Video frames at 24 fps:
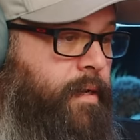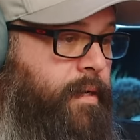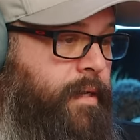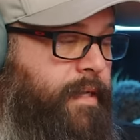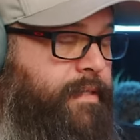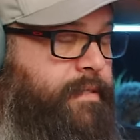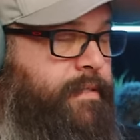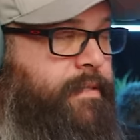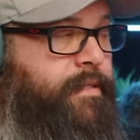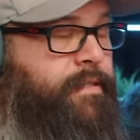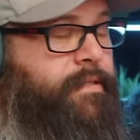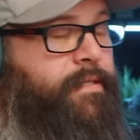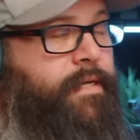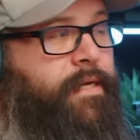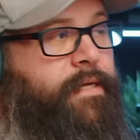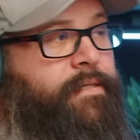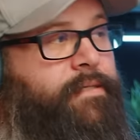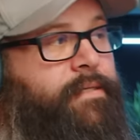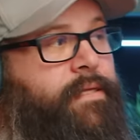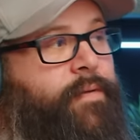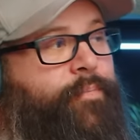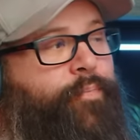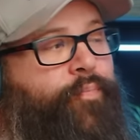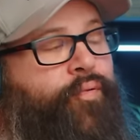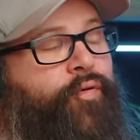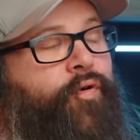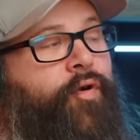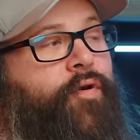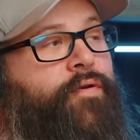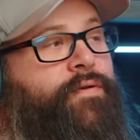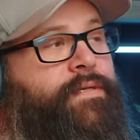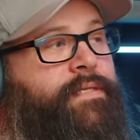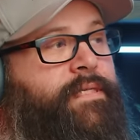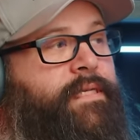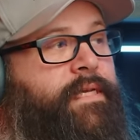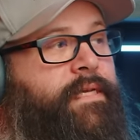Let's discuss the
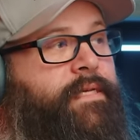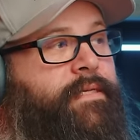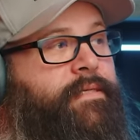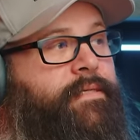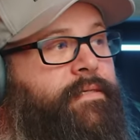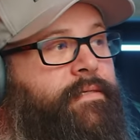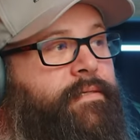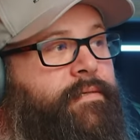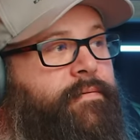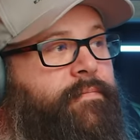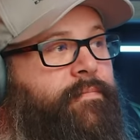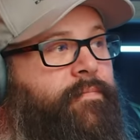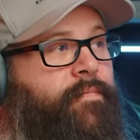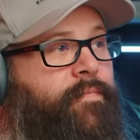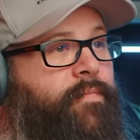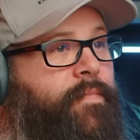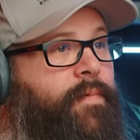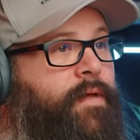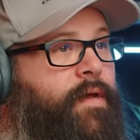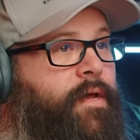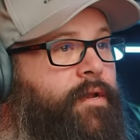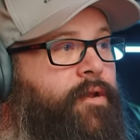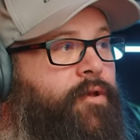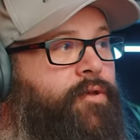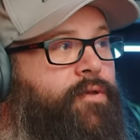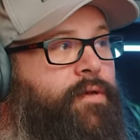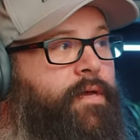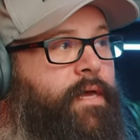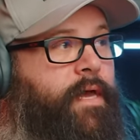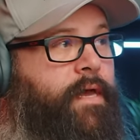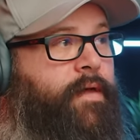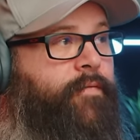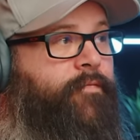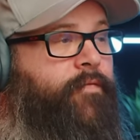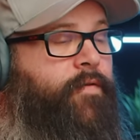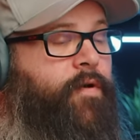process. I know you
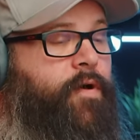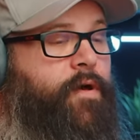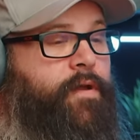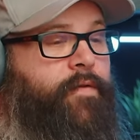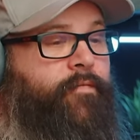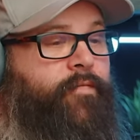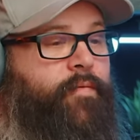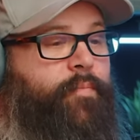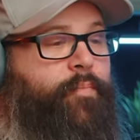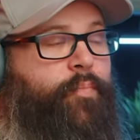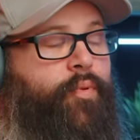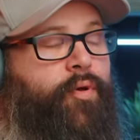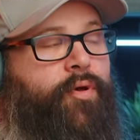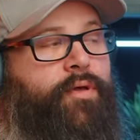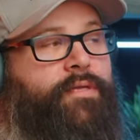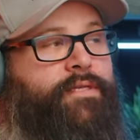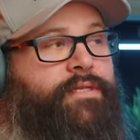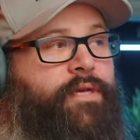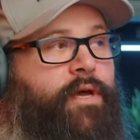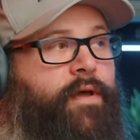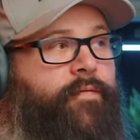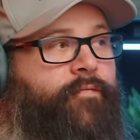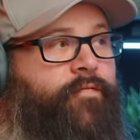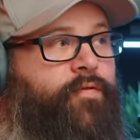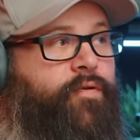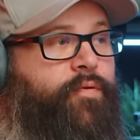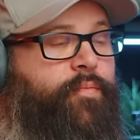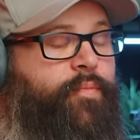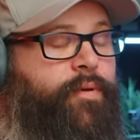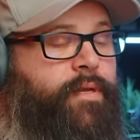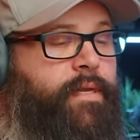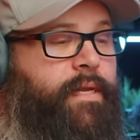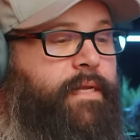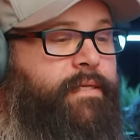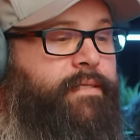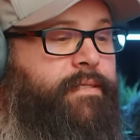gave kind of a bird's eye view,
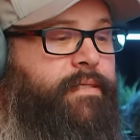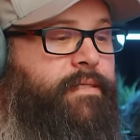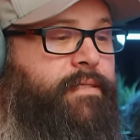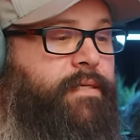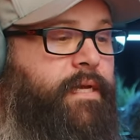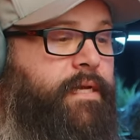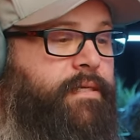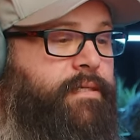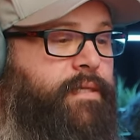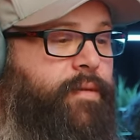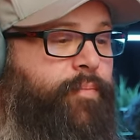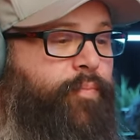but let's discuss the